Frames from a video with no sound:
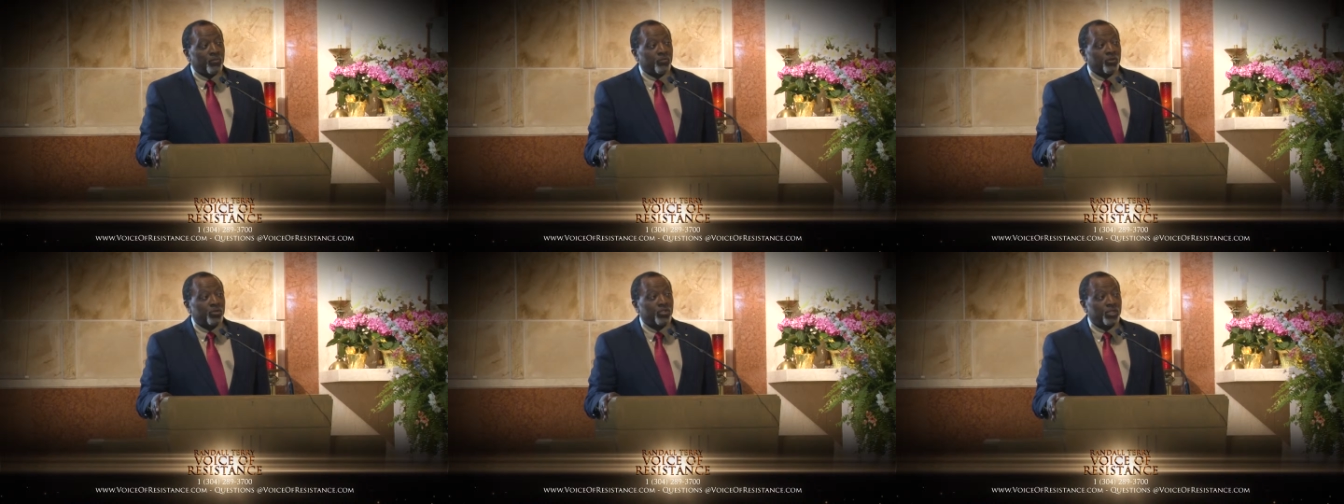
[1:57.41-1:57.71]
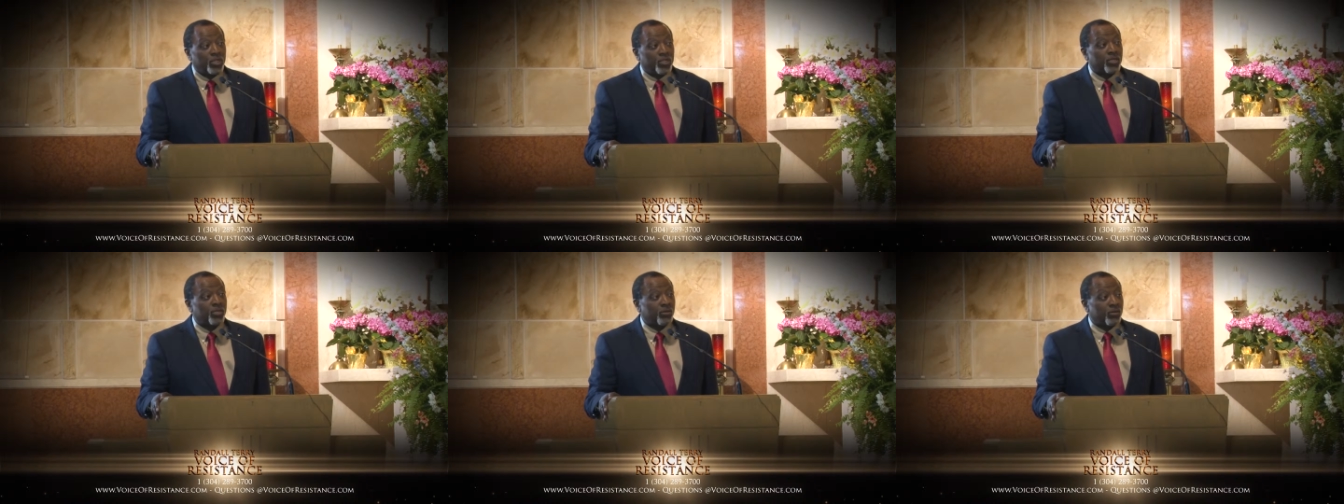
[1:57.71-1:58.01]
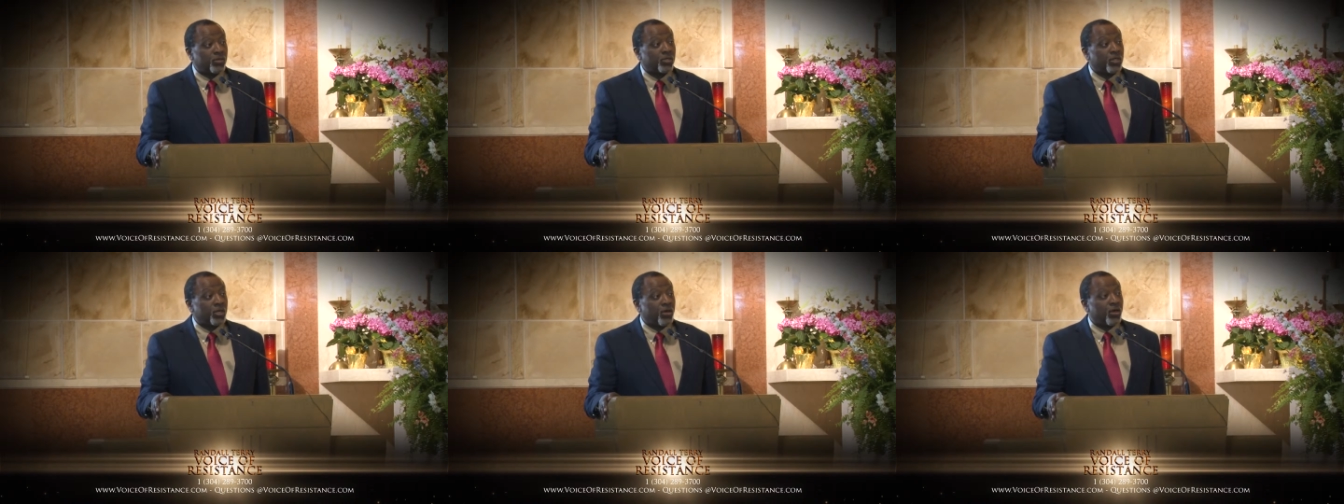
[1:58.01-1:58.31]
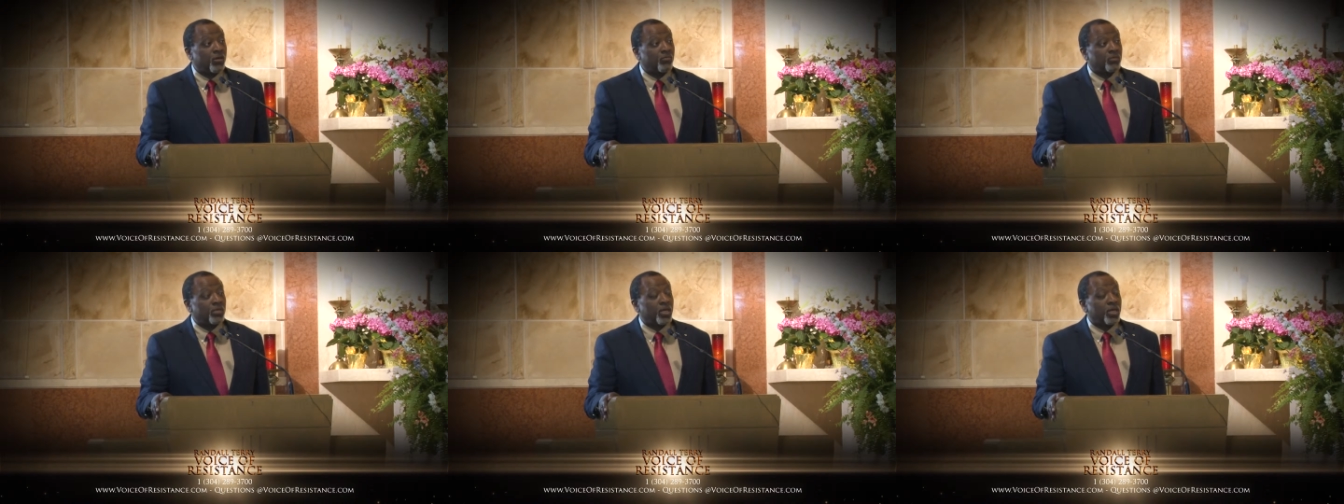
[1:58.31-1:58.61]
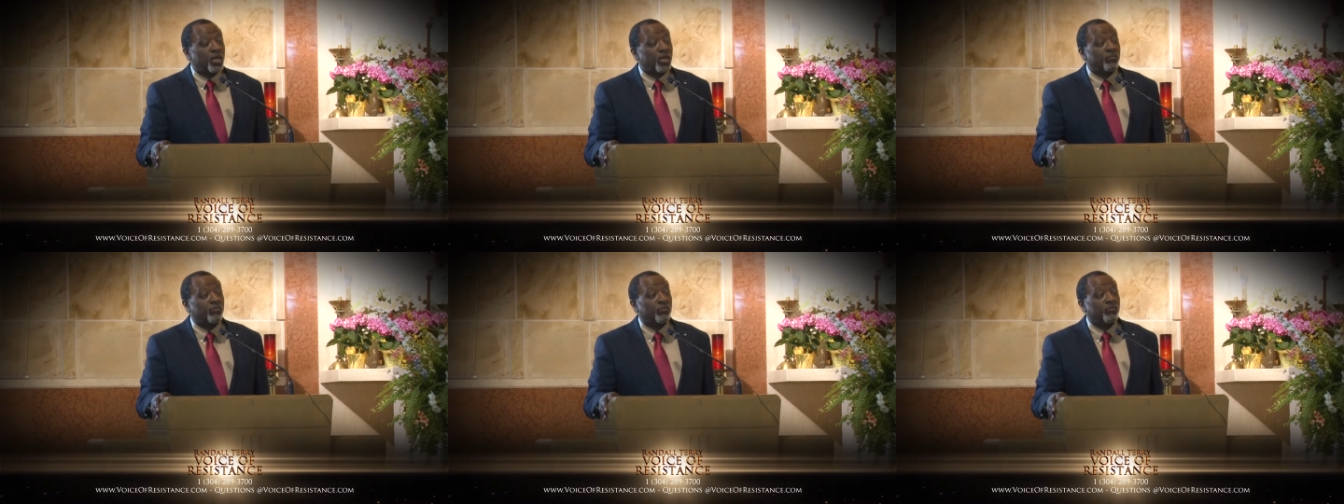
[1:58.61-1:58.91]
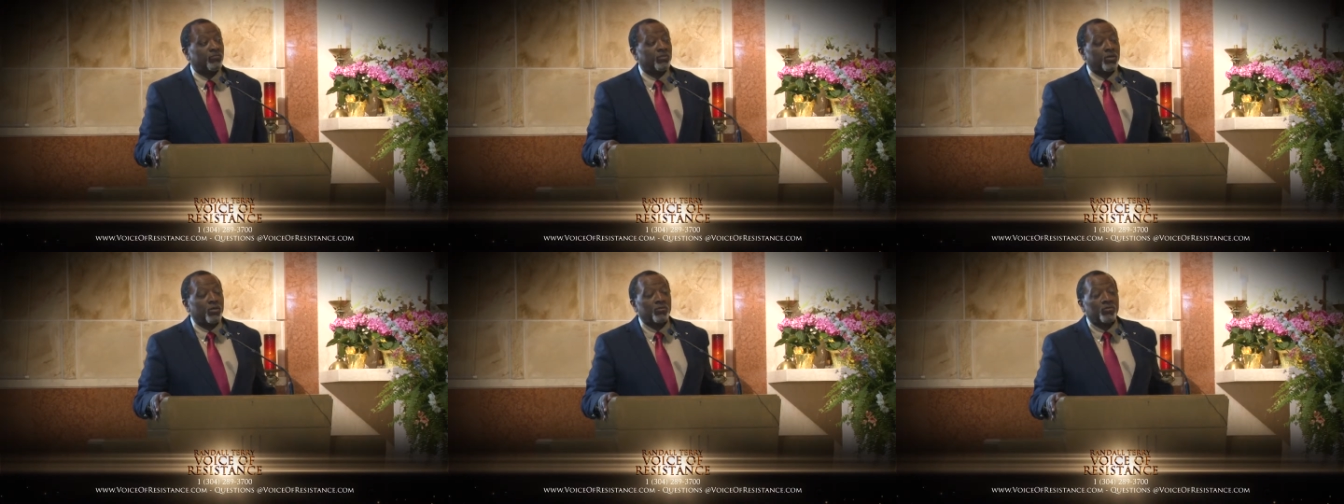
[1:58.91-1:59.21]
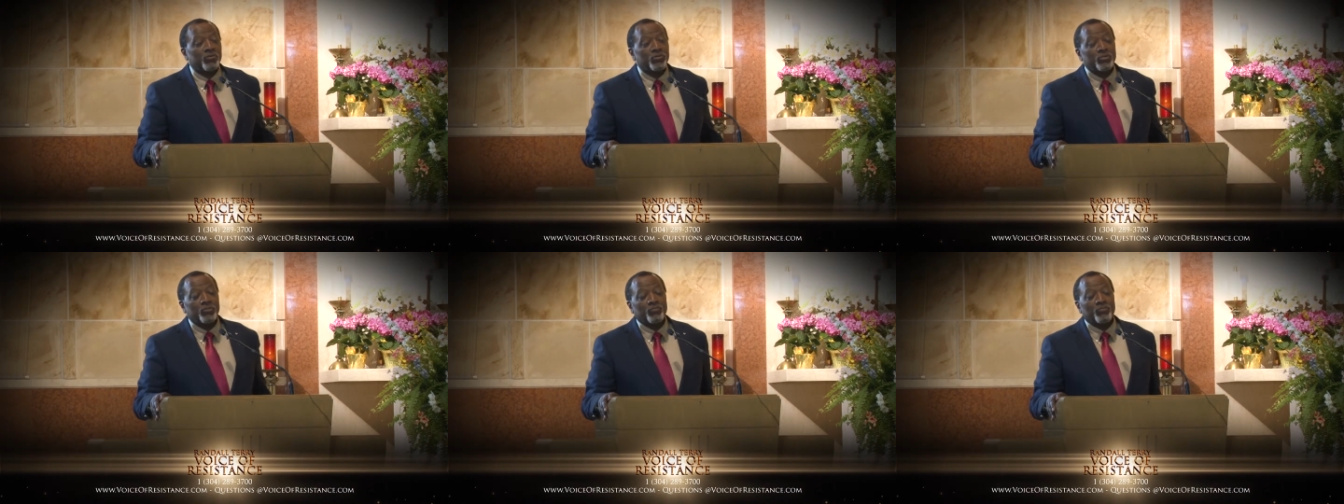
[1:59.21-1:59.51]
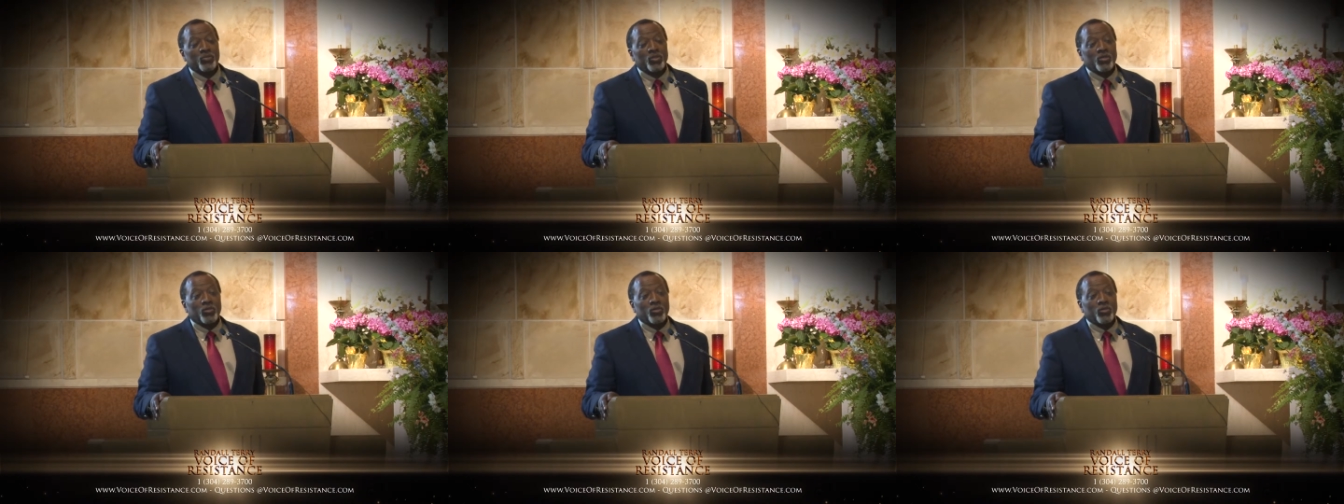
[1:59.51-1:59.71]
particularly on behalf of those